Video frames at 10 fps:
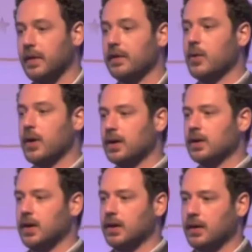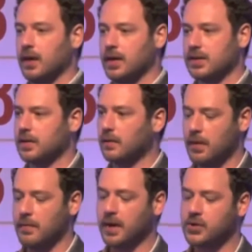Very quickly, it's
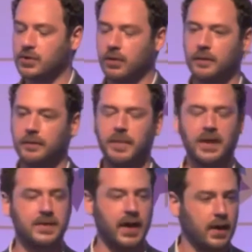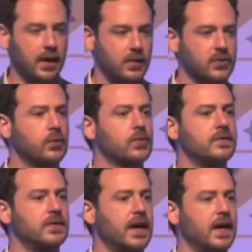somewhere a mixture of big data, the source
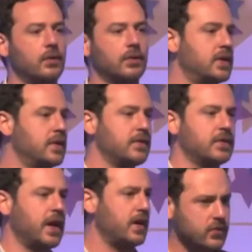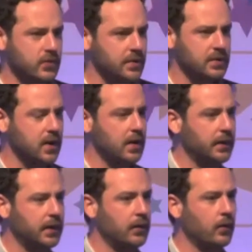of data, all these different data streams that are
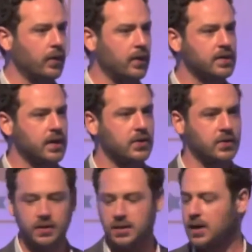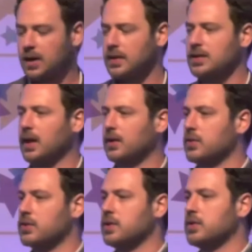coming in organizations, the
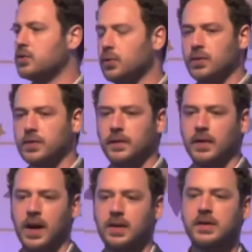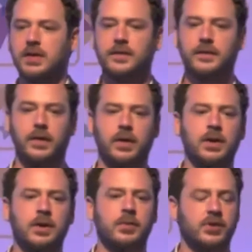technology and the tools for analysis, for
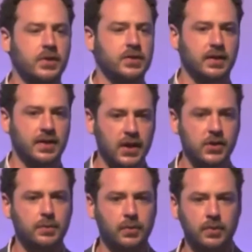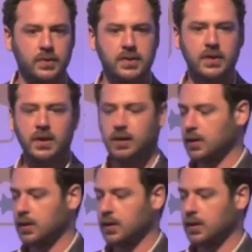producing dashboards,